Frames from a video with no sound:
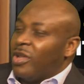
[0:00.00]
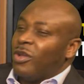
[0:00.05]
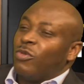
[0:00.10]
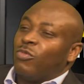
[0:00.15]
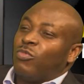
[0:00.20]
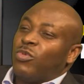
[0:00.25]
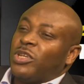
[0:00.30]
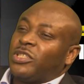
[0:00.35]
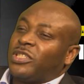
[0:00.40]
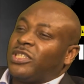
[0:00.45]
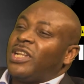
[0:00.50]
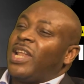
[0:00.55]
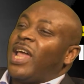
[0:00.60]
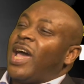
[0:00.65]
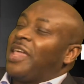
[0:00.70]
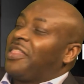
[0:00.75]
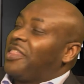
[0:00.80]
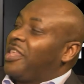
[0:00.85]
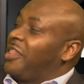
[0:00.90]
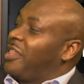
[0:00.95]
We're still
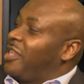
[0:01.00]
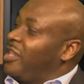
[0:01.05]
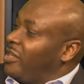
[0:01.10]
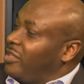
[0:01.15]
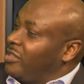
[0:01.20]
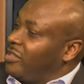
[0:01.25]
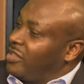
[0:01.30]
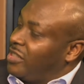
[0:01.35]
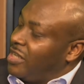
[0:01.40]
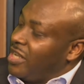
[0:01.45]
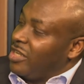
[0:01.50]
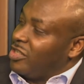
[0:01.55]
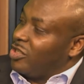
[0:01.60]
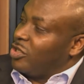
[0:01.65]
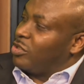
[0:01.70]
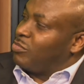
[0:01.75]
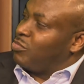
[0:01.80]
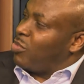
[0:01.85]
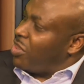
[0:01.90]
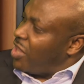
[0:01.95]
at the thin stages,
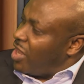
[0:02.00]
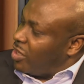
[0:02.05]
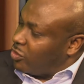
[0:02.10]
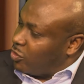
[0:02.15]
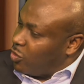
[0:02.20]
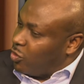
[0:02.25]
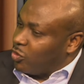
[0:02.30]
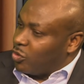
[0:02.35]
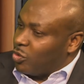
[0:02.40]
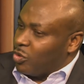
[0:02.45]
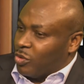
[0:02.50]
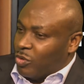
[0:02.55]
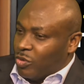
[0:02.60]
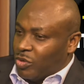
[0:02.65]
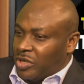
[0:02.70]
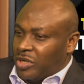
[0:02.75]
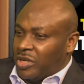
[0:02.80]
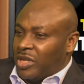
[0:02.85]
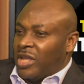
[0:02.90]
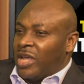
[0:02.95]
but that's also good.
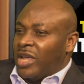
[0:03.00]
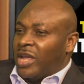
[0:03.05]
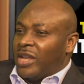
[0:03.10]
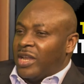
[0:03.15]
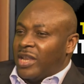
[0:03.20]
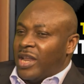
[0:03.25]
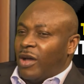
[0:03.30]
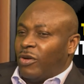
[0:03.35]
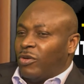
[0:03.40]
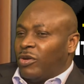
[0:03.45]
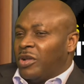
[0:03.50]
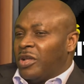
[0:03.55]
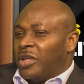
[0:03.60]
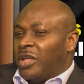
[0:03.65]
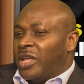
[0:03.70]
Now,